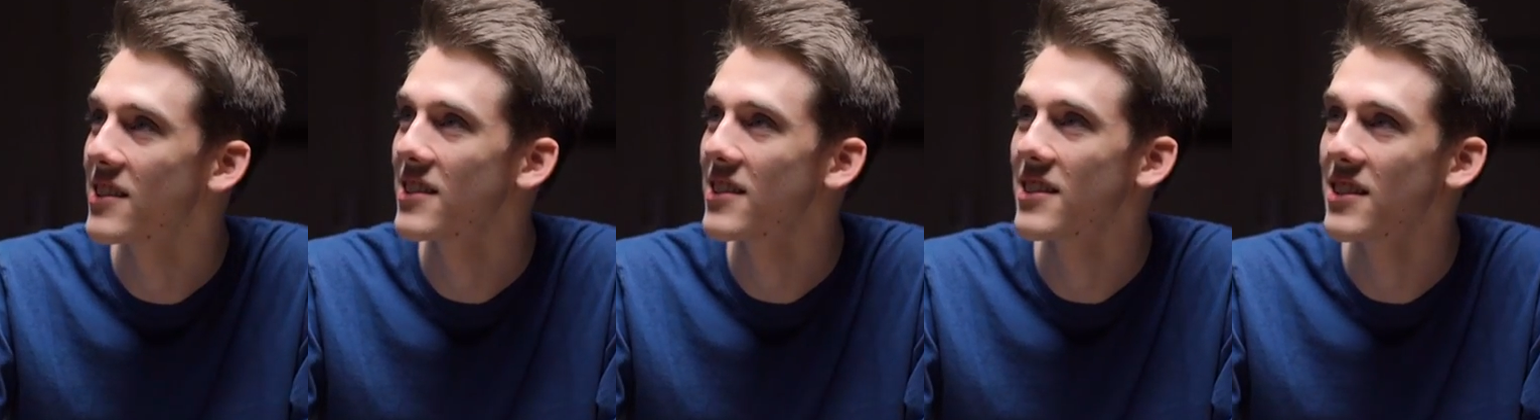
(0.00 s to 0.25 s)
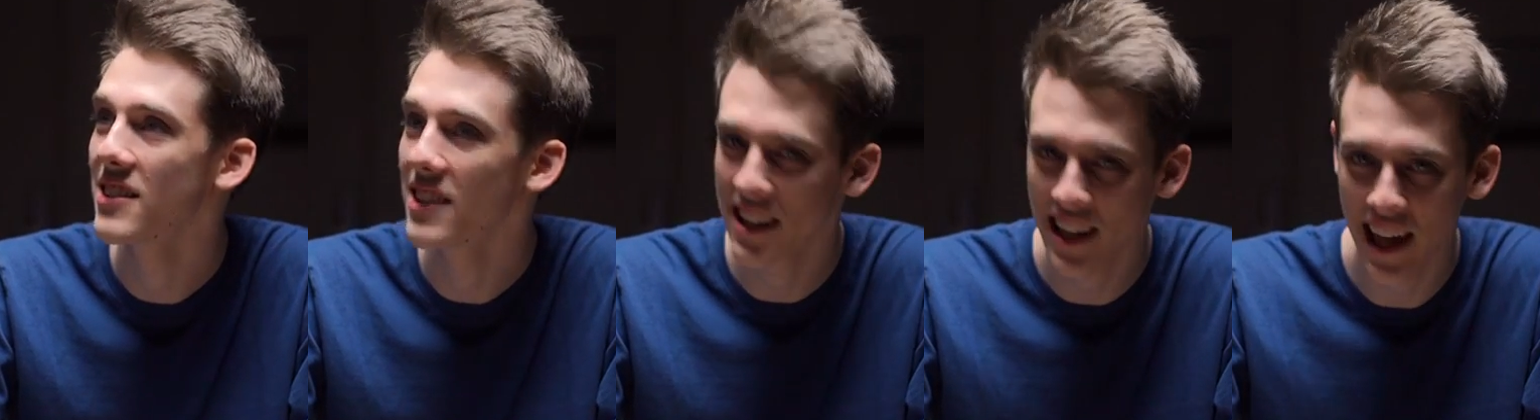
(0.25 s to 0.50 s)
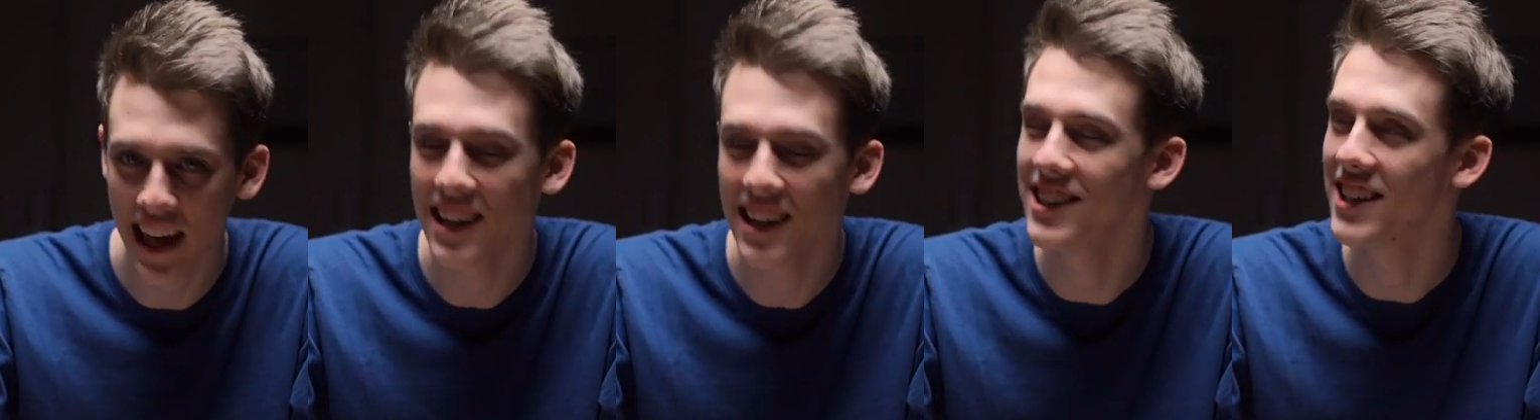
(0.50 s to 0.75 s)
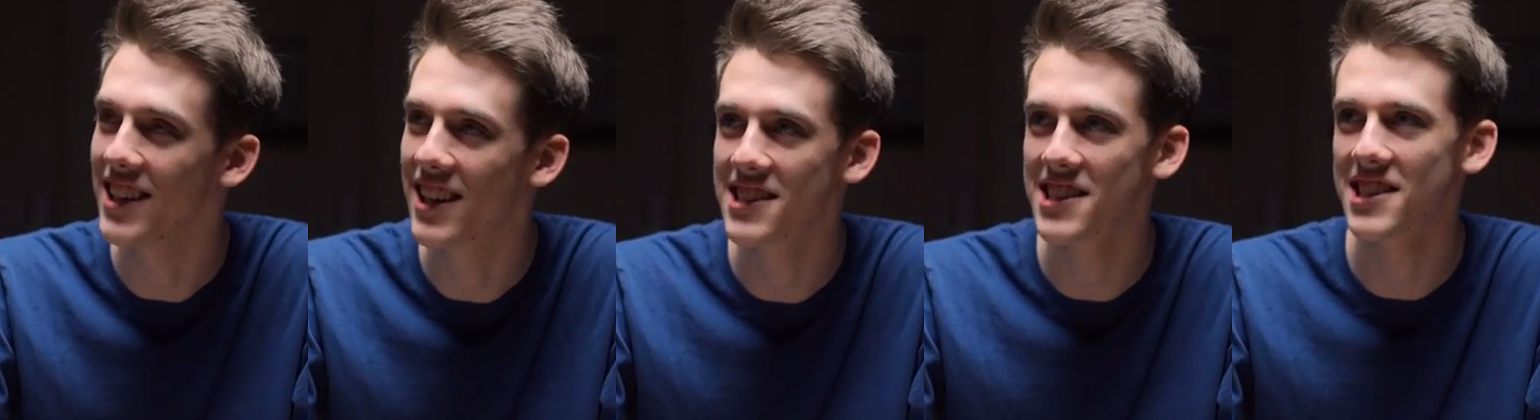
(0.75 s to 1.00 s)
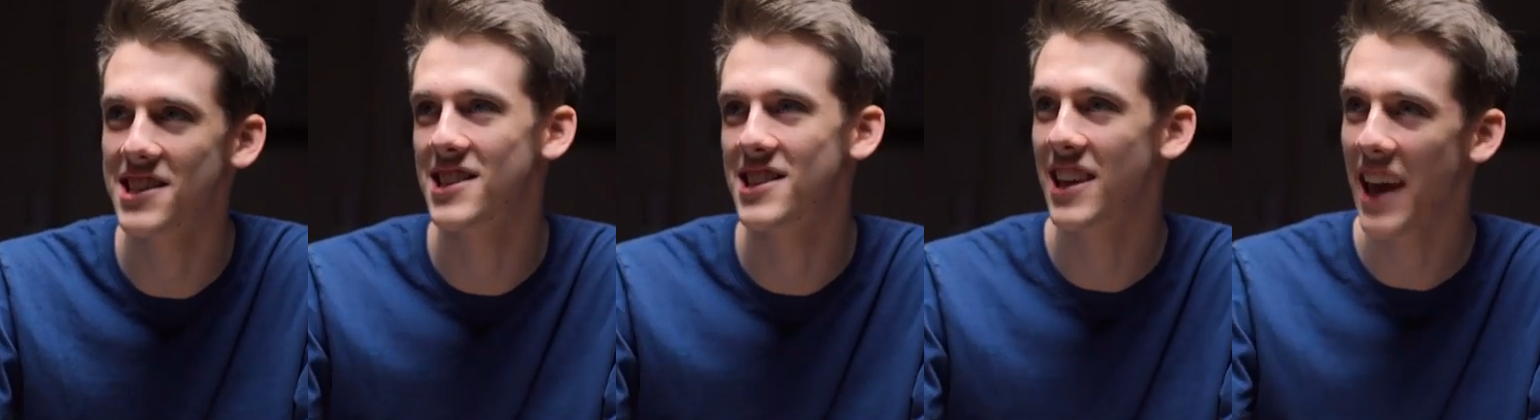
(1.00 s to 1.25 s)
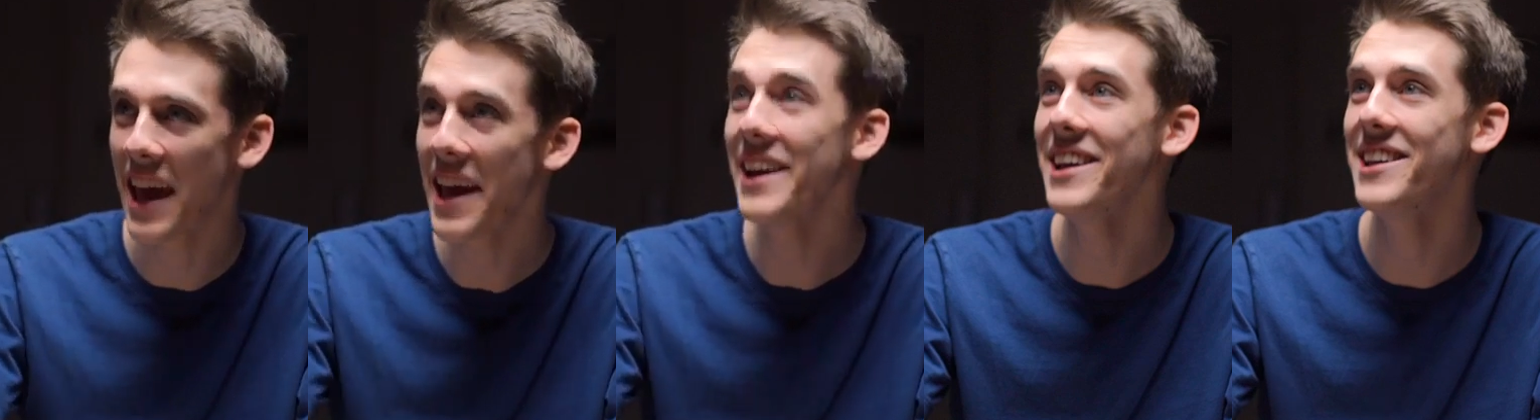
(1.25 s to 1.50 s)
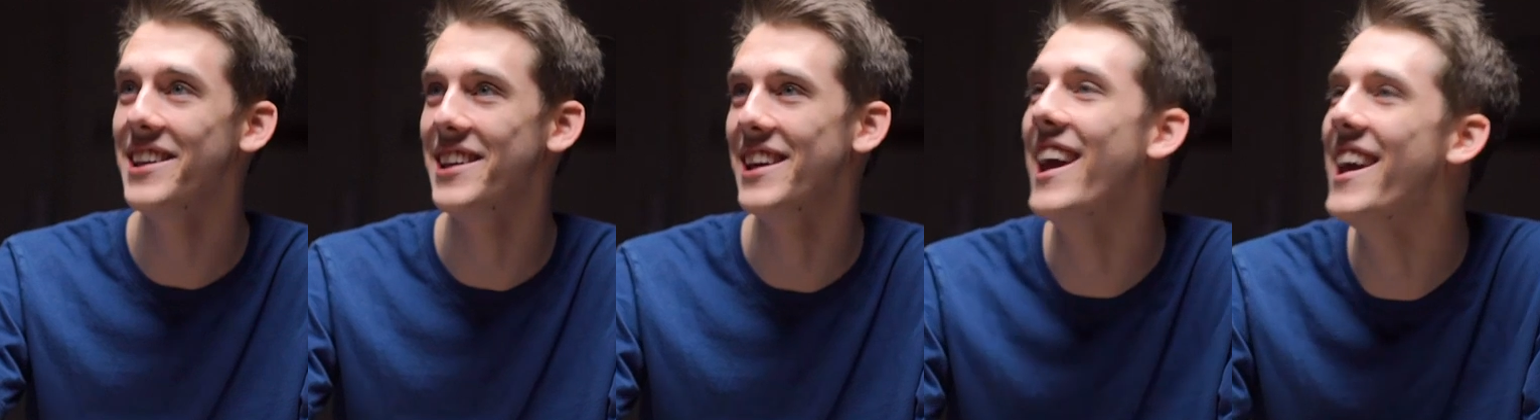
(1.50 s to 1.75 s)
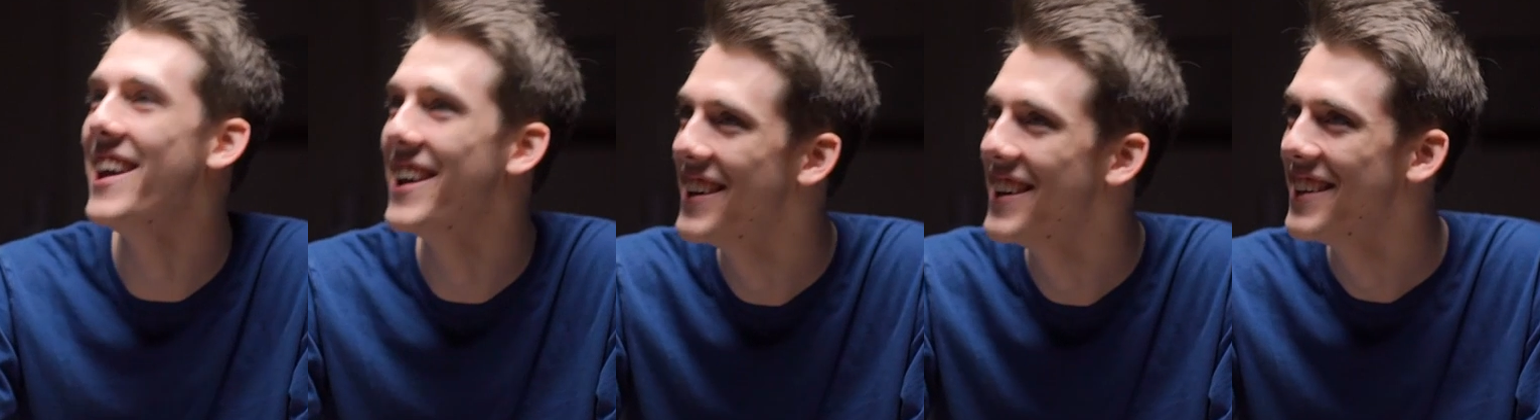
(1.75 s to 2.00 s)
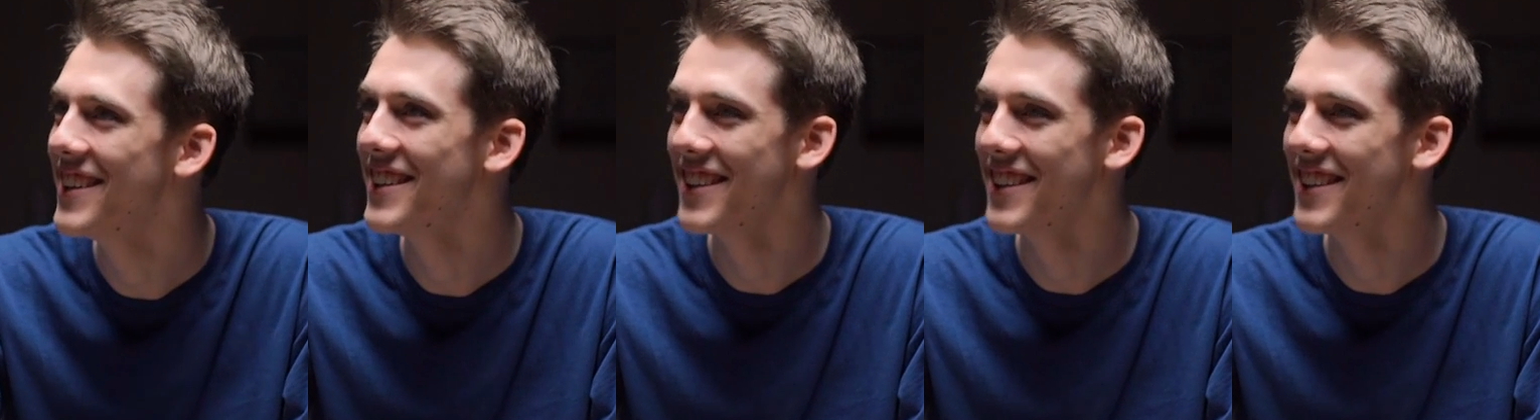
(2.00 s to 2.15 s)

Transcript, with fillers: The candy? The candy, because it's candy. Okay.